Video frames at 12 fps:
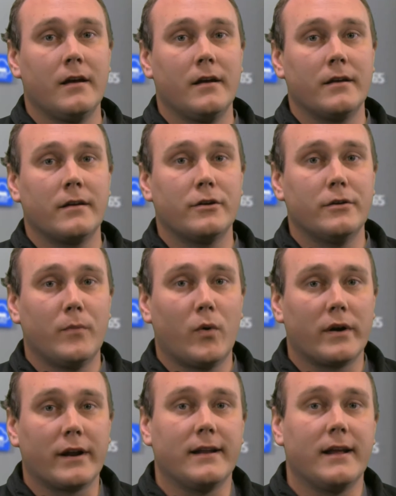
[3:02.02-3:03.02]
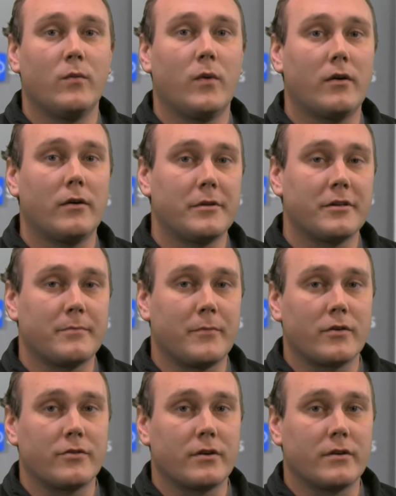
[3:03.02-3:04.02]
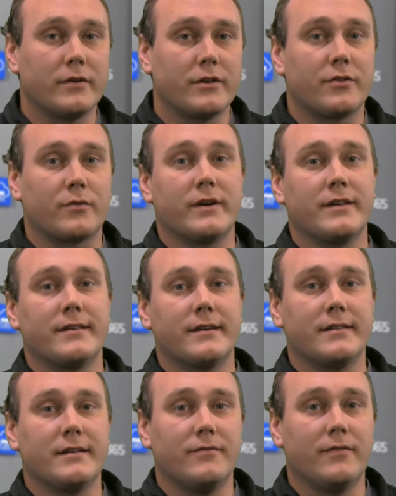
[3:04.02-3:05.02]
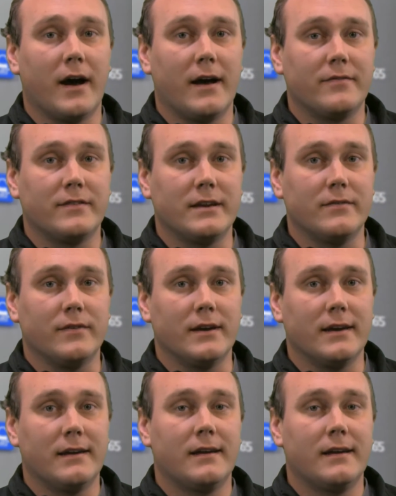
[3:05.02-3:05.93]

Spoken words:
Good morning and welcome to Smart Service 365 TV.